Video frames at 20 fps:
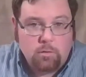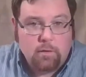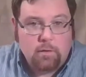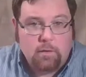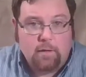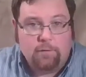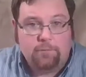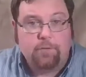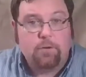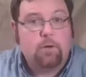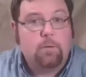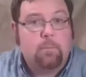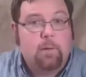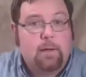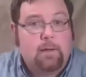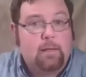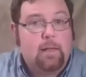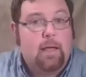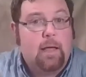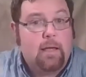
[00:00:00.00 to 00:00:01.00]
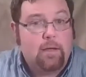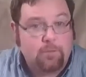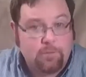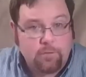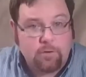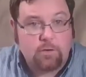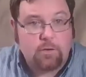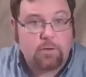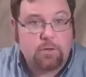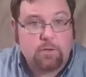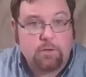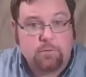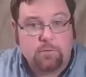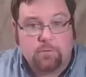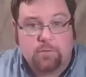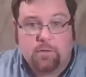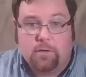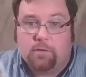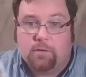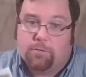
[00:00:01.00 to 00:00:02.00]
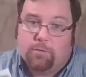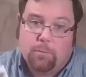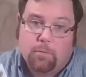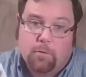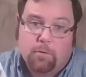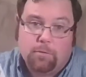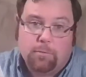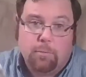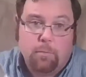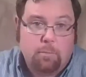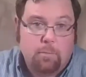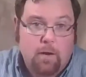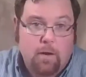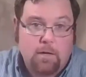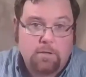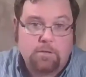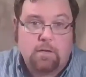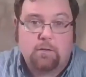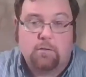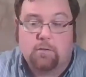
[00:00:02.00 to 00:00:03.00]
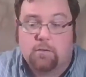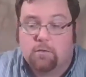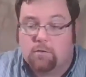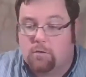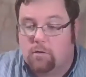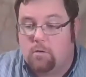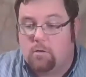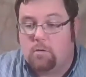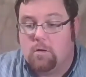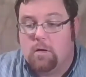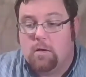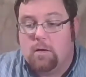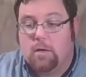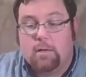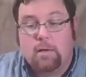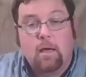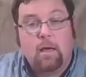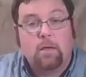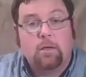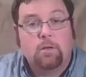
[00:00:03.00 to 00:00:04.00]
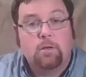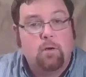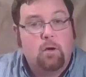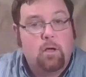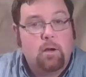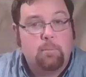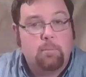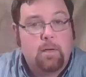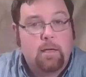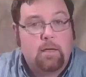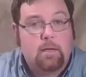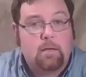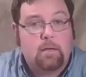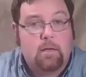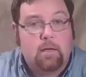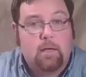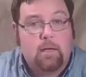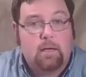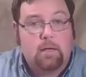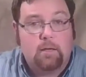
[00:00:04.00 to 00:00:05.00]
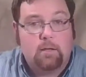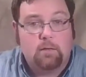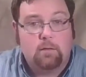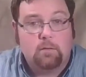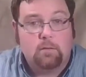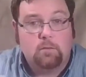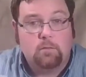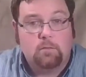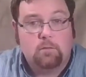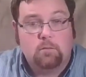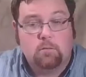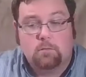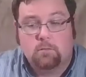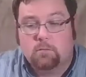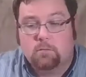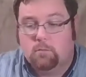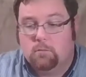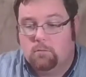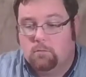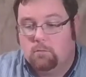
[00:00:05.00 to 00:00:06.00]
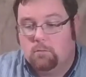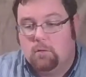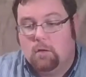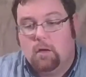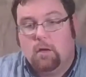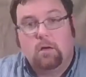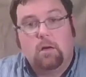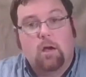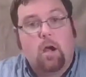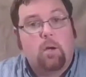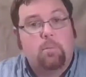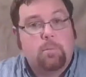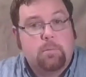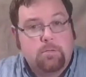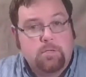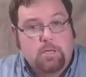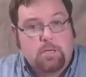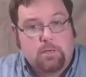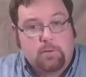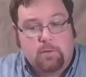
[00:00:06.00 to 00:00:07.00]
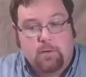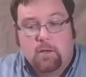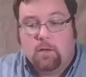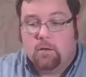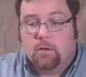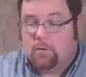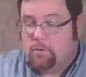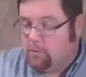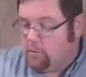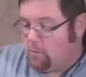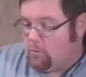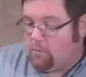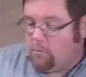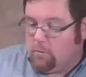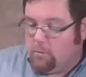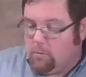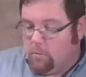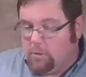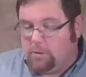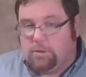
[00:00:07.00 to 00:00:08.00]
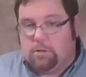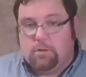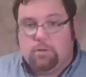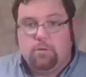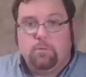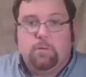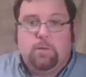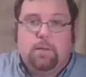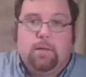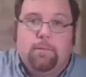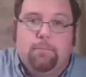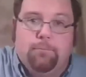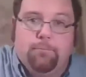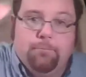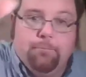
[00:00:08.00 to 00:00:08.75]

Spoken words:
if you're in my class, you're going to use this for multiple projects. So now you know how to make a carbon sheet. So what you do with it,